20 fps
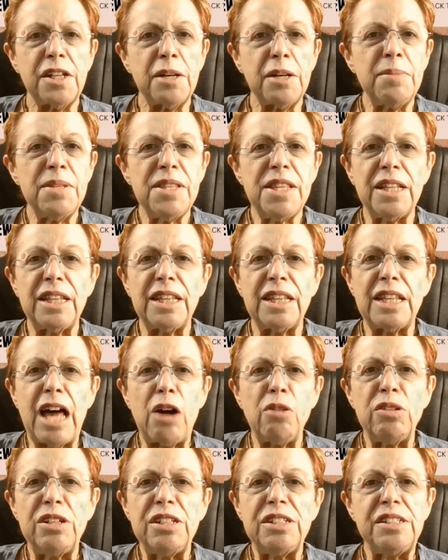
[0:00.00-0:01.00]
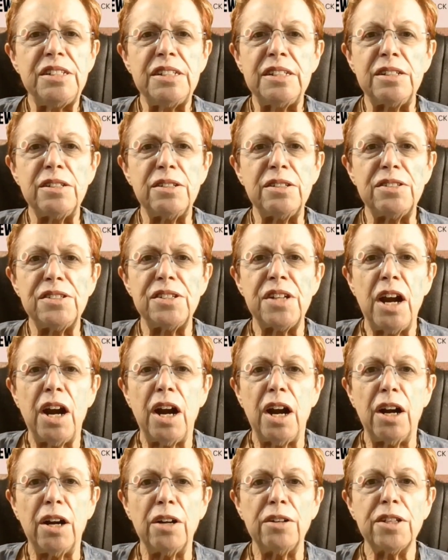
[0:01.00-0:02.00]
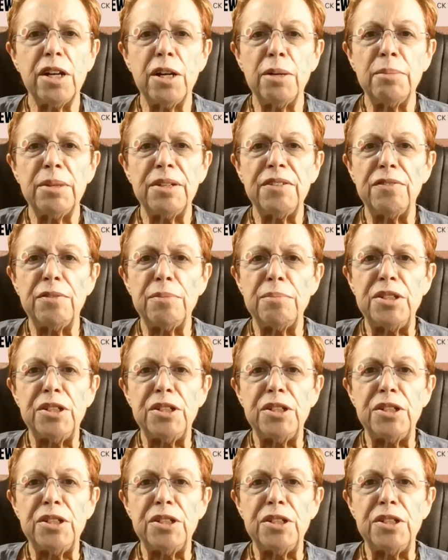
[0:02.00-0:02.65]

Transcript: Some of the loudest signals aren't coming